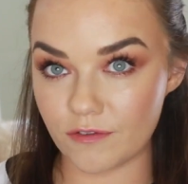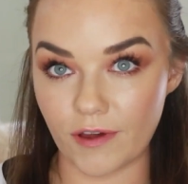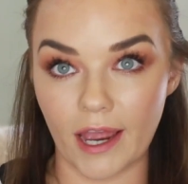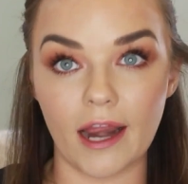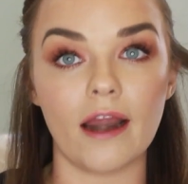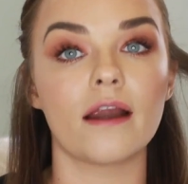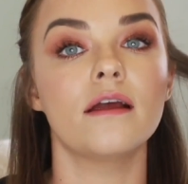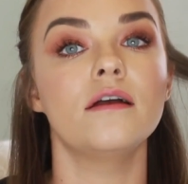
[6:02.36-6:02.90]
of
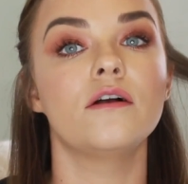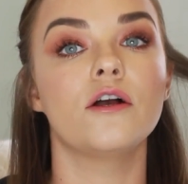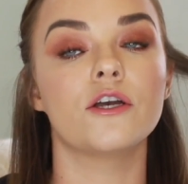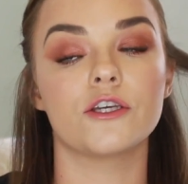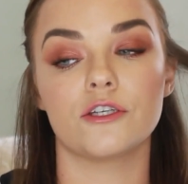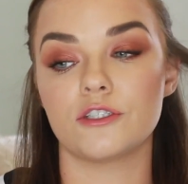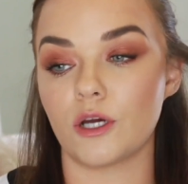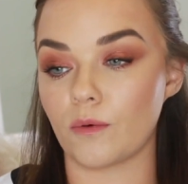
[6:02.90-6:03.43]
hair.
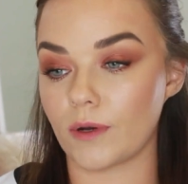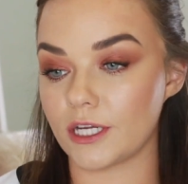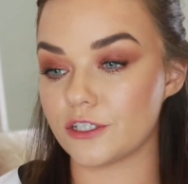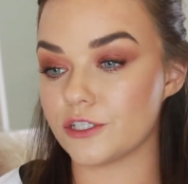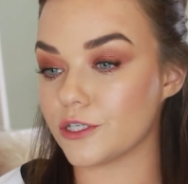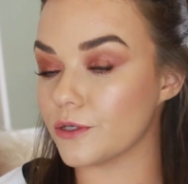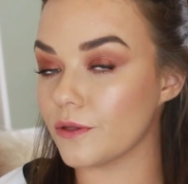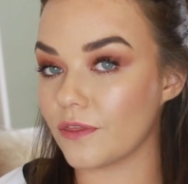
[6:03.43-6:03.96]
You don't want
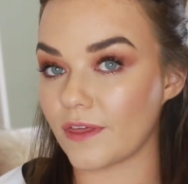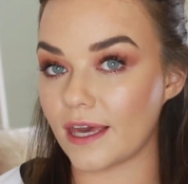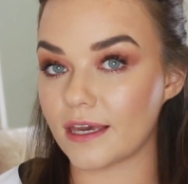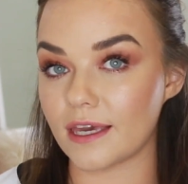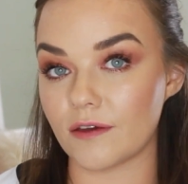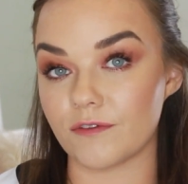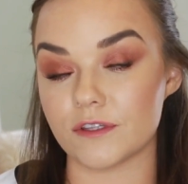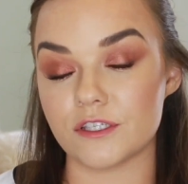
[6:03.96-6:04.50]
it too
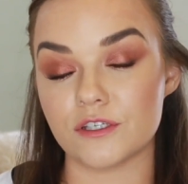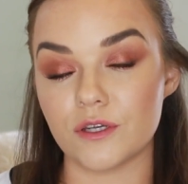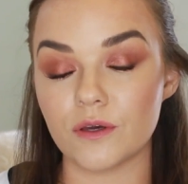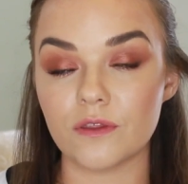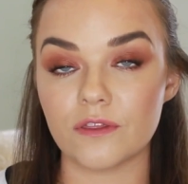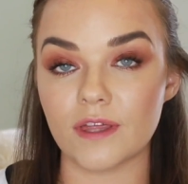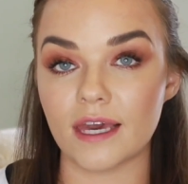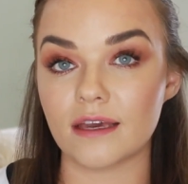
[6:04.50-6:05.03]
thick. If it's
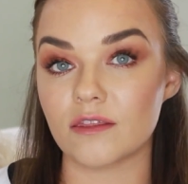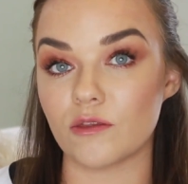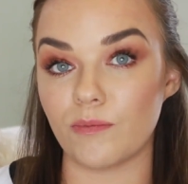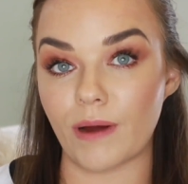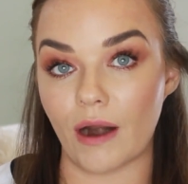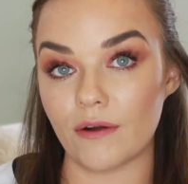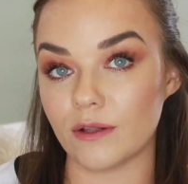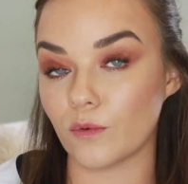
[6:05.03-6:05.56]
too thick, the
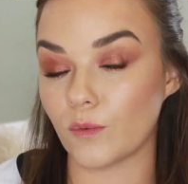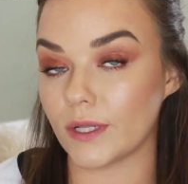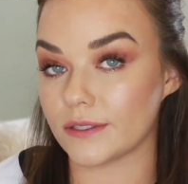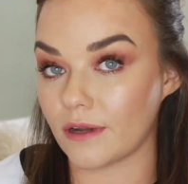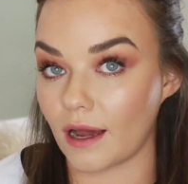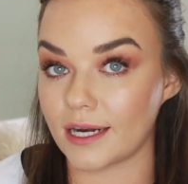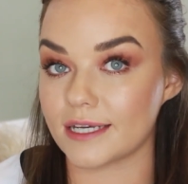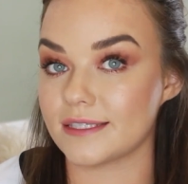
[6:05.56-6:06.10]
barrel will
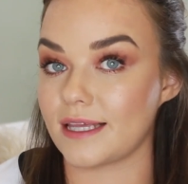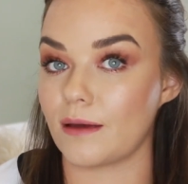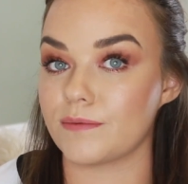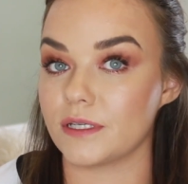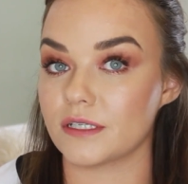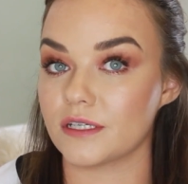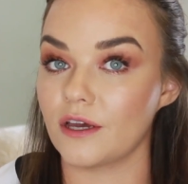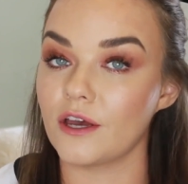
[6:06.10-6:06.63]
not
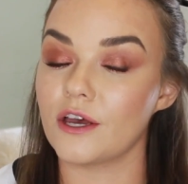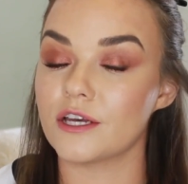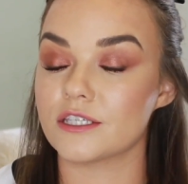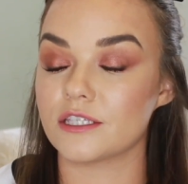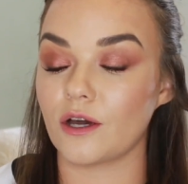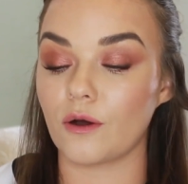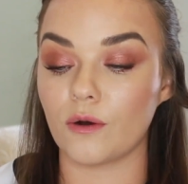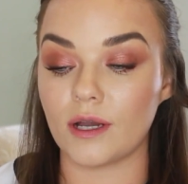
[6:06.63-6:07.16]
accept it.
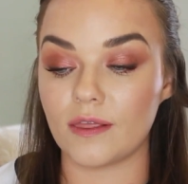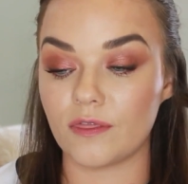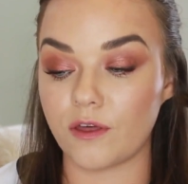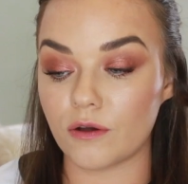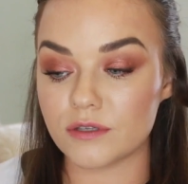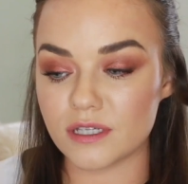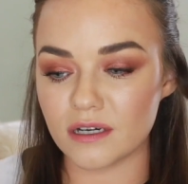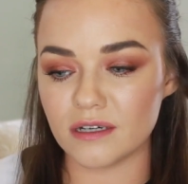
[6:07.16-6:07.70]
So
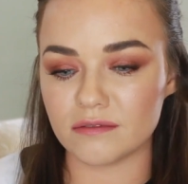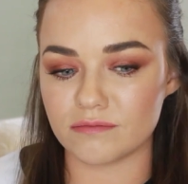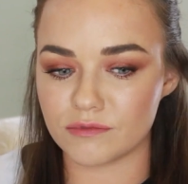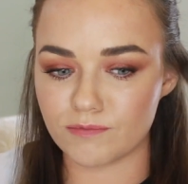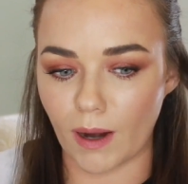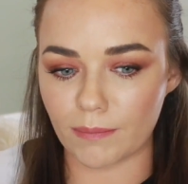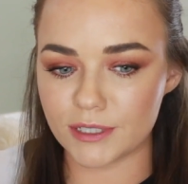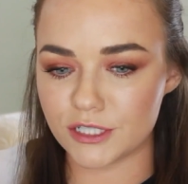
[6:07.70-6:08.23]
those are
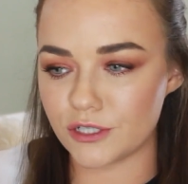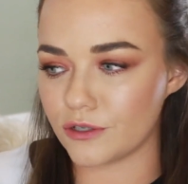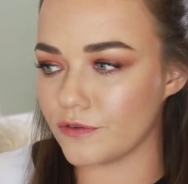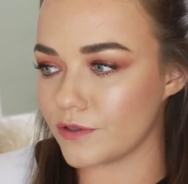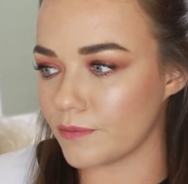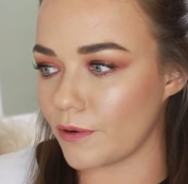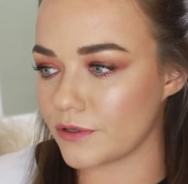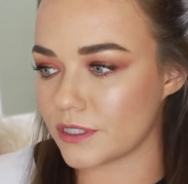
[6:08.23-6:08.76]
probably two
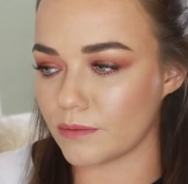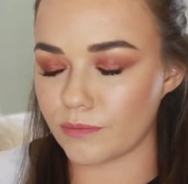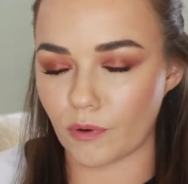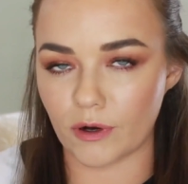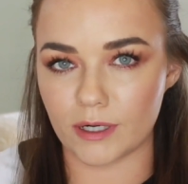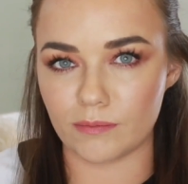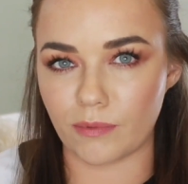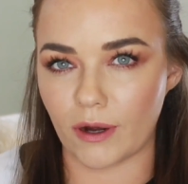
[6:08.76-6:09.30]
of the most
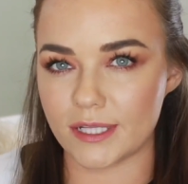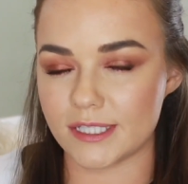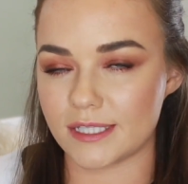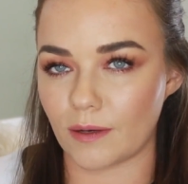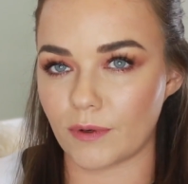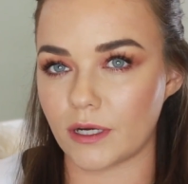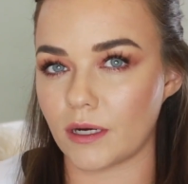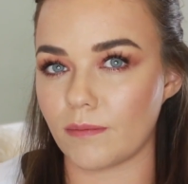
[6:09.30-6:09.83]
important points
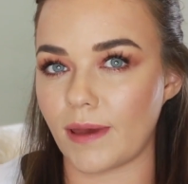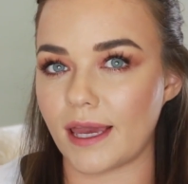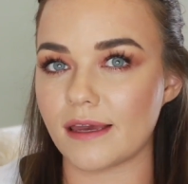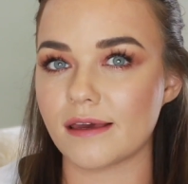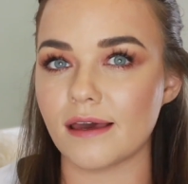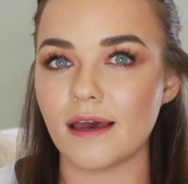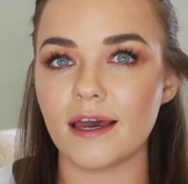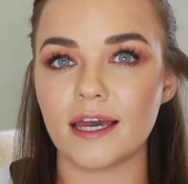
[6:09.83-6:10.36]
that we're going to
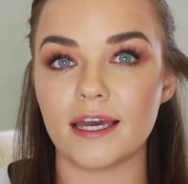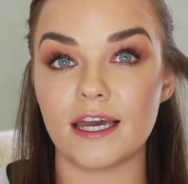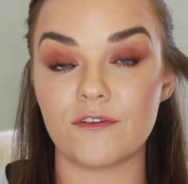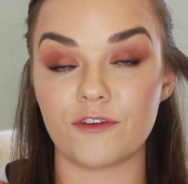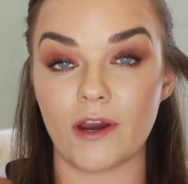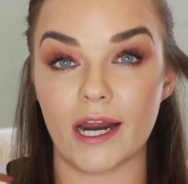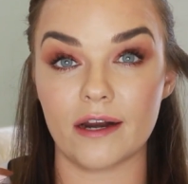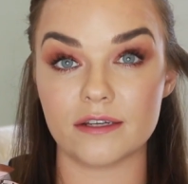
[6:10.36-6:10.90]
make.
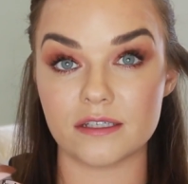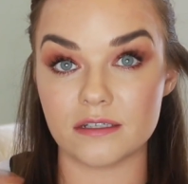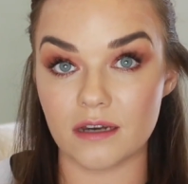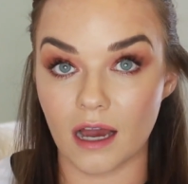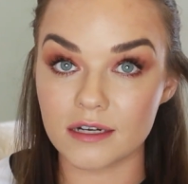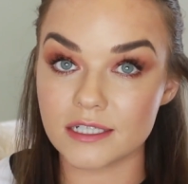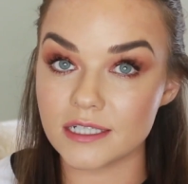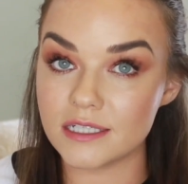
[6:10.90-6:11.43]
If your hair is
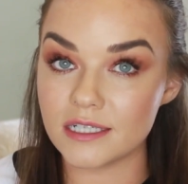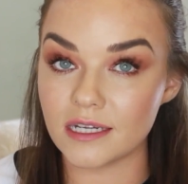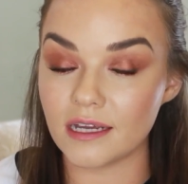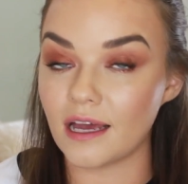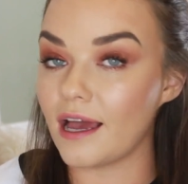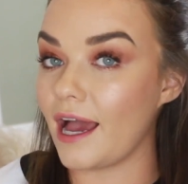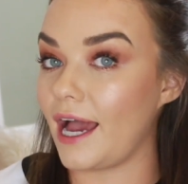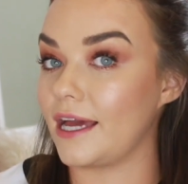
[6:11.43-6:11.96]
knotted
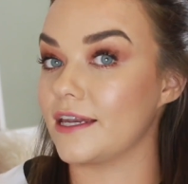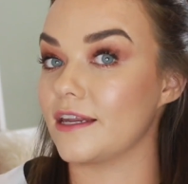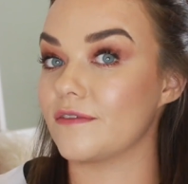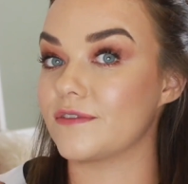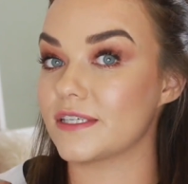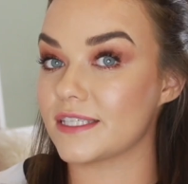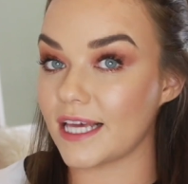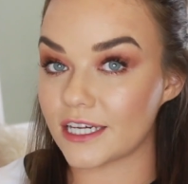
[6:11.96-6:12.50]
and
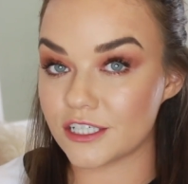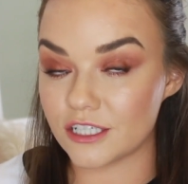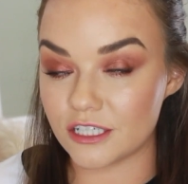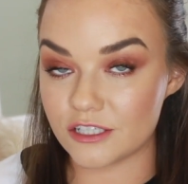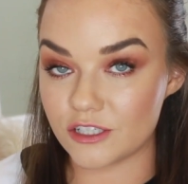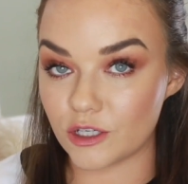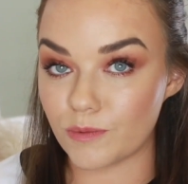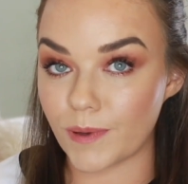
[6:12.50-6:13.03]
if the section
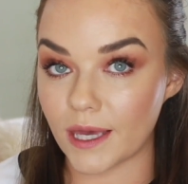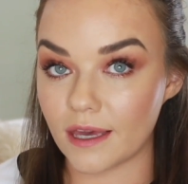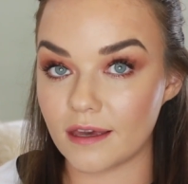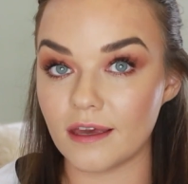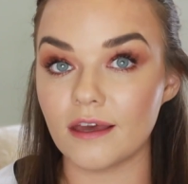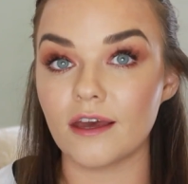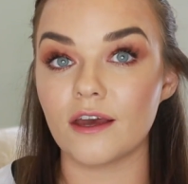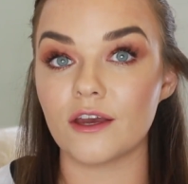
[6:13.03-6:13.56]
is too
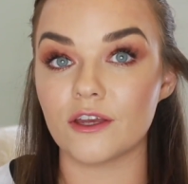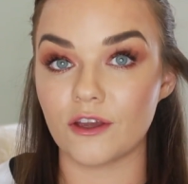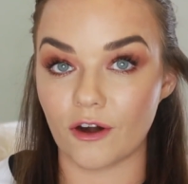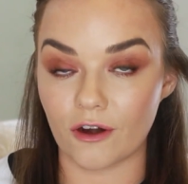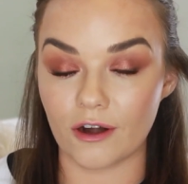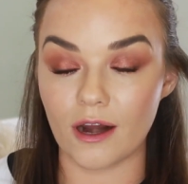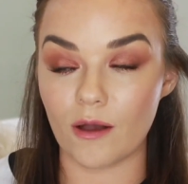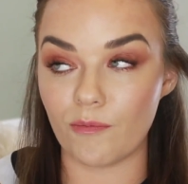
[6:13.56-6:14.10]
big,
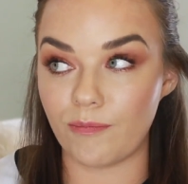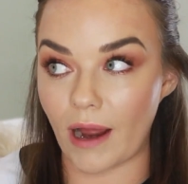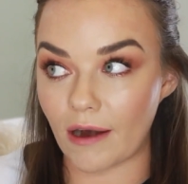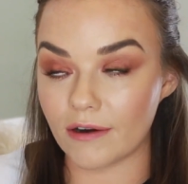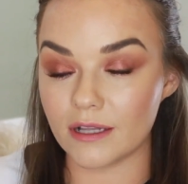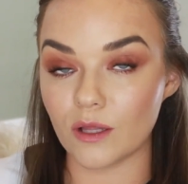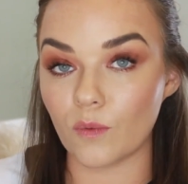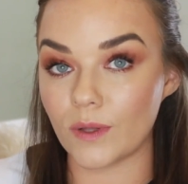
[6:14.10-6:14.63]
your
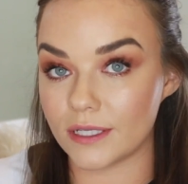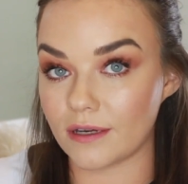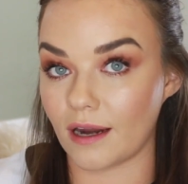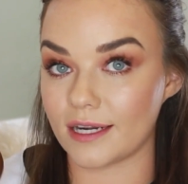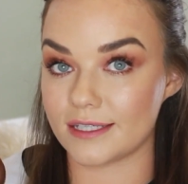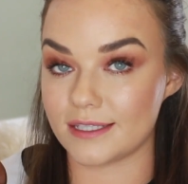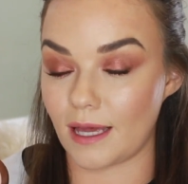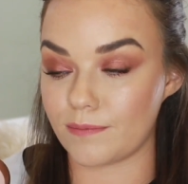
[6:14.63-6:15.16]
barrel will
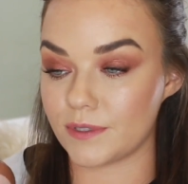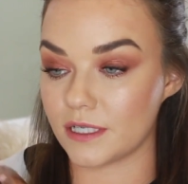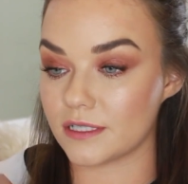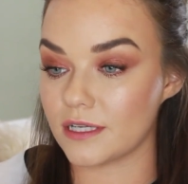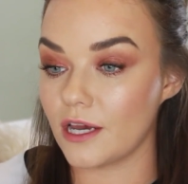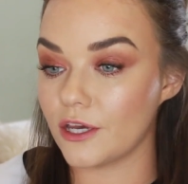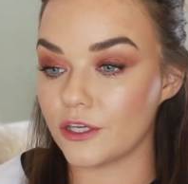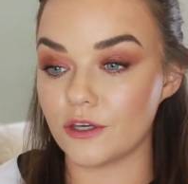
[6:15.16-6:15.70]
not accept
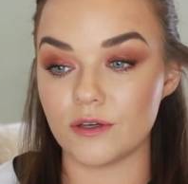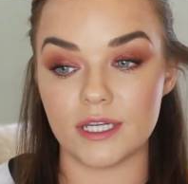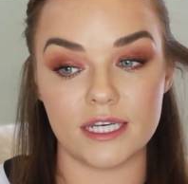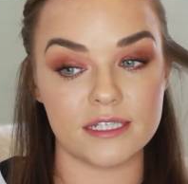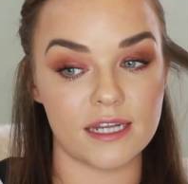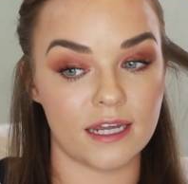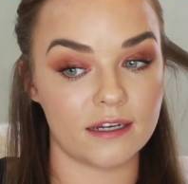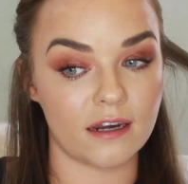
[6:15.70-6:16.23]
it. You
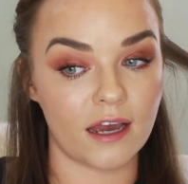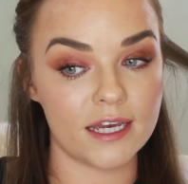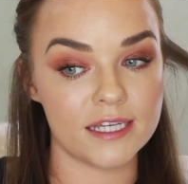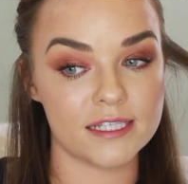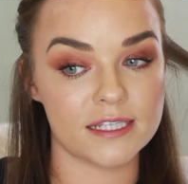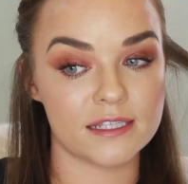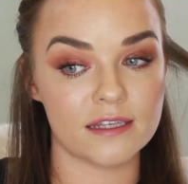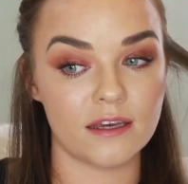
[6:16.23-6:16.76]
need a
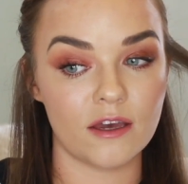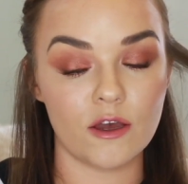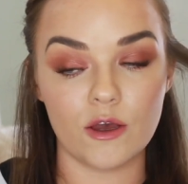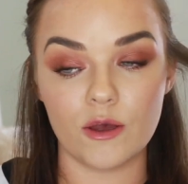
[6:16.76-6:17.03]
nice